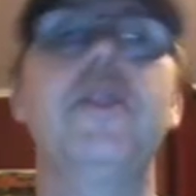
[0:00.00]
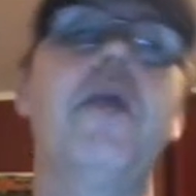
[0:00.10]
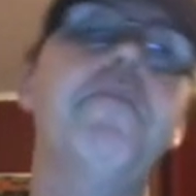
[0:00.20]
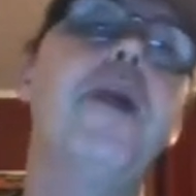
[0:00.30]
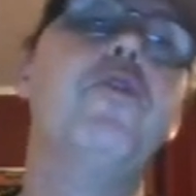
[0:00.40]
Now,
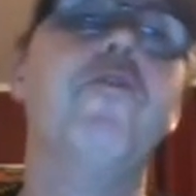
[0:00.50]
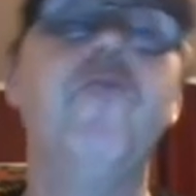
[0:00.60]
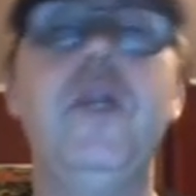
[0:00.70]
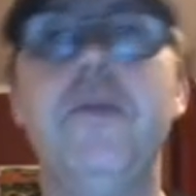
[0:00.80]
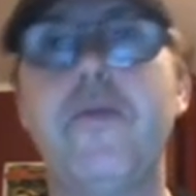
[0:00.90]
mind you,
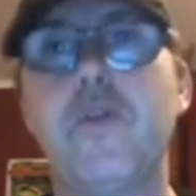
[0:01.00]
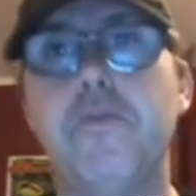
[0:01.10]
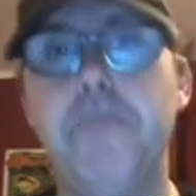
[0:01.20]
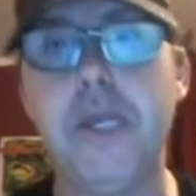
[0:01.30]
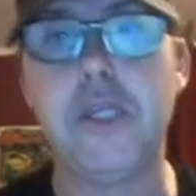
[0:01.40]
freedom of
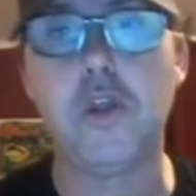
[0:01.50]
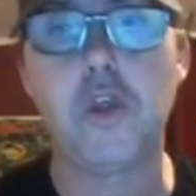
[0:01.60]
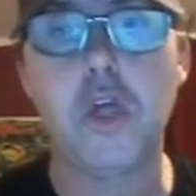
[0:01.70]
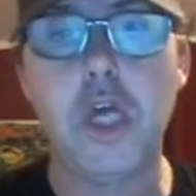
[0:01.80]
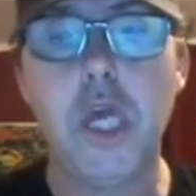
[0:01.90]

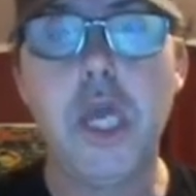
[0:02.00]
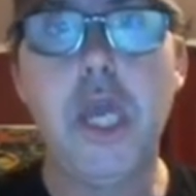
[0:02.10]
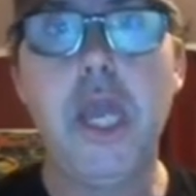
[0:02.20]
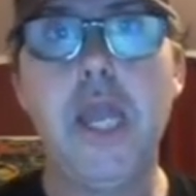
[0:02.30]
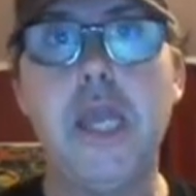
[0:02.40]
speech
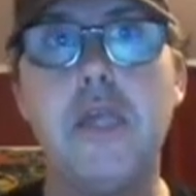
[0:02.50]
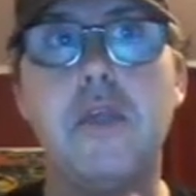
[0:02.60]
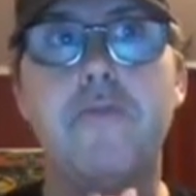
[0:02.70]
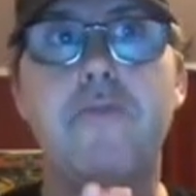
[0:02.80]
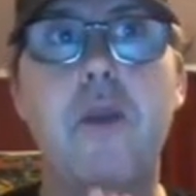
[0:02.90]
is
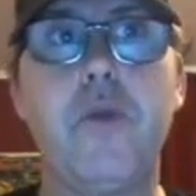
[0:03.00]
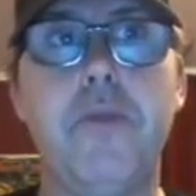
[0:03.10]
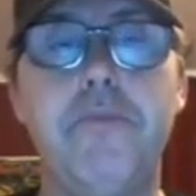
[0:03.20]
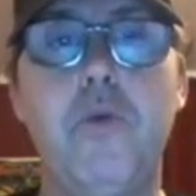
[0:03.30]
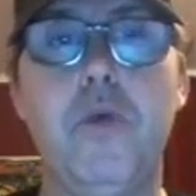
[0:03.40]
very
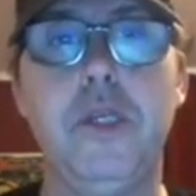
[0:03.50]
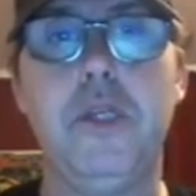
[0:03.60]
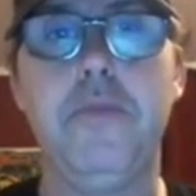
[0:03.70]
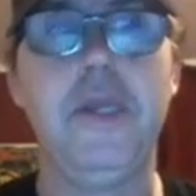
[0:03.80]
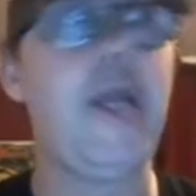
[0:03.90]
important
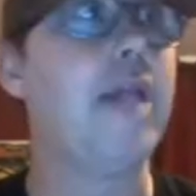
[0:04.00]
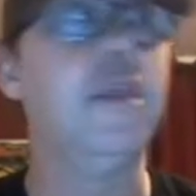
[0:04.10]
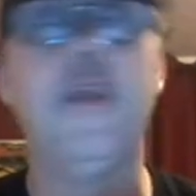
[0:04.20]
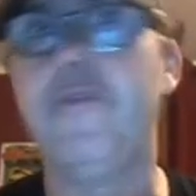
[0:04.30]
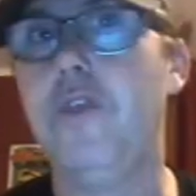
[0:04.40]
to me. I
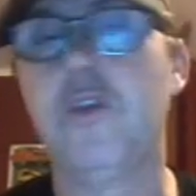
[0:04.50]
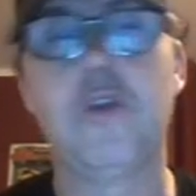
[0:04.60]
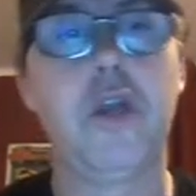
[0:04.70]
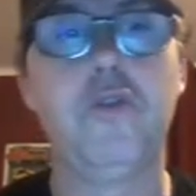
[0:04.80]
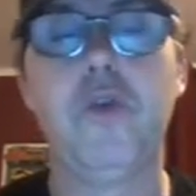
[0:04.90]
love this
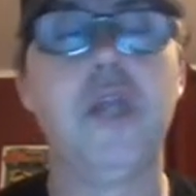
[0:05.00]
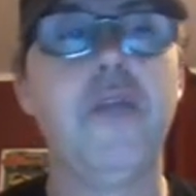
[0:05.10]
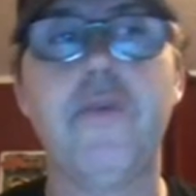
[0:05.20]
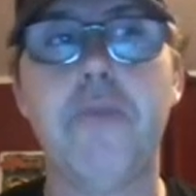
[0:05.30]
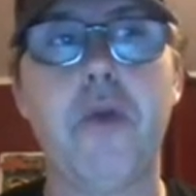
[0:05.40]
country. I
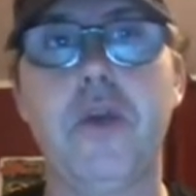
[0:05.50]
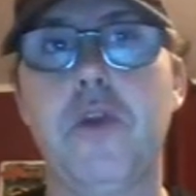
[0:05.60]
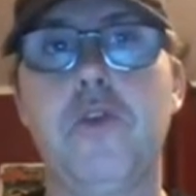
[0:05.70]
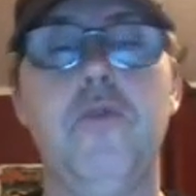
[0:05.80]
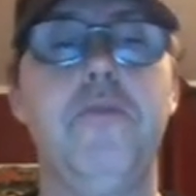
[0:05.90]
love America
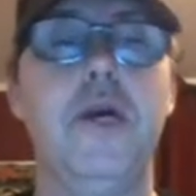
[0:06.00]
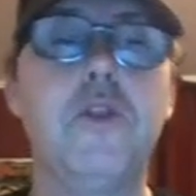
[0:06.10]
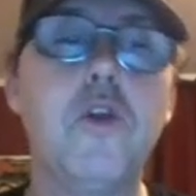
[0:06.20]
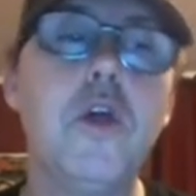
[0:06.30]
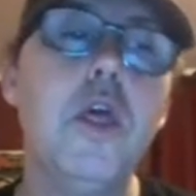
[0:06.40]
so much.